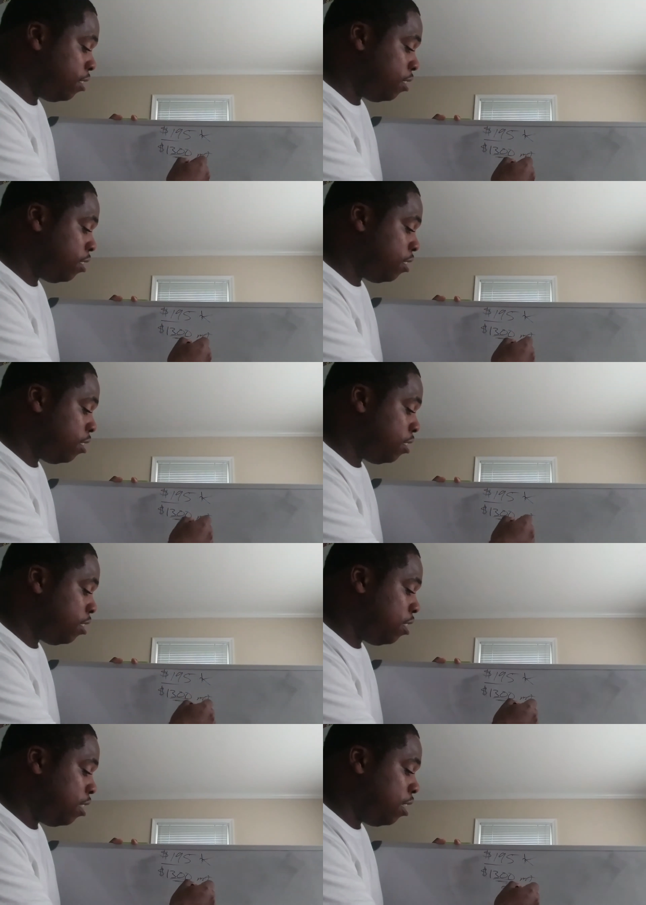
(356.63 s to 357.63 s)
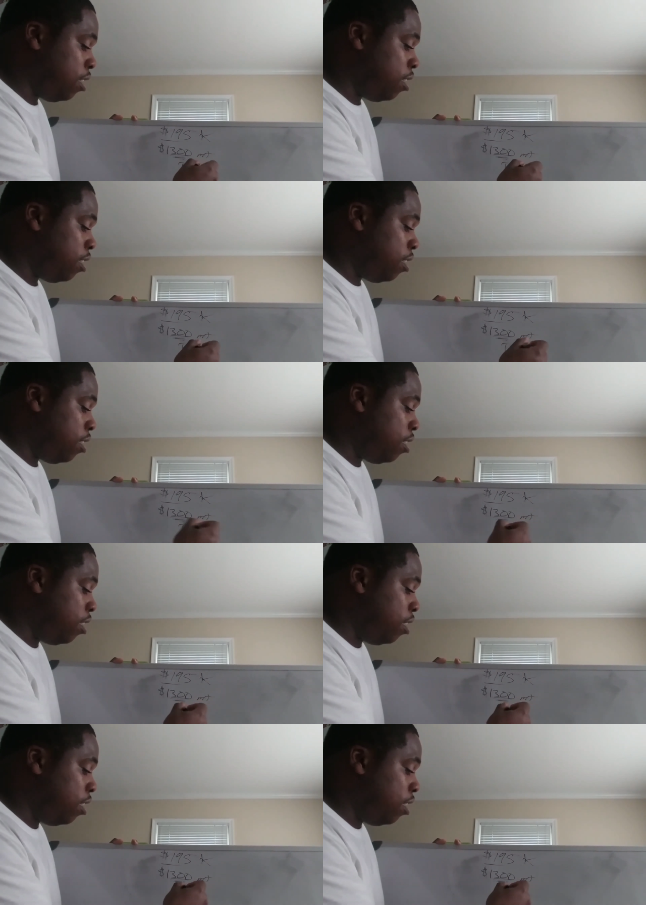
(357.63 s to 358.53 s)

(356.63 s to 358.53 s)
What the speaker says: [no speech]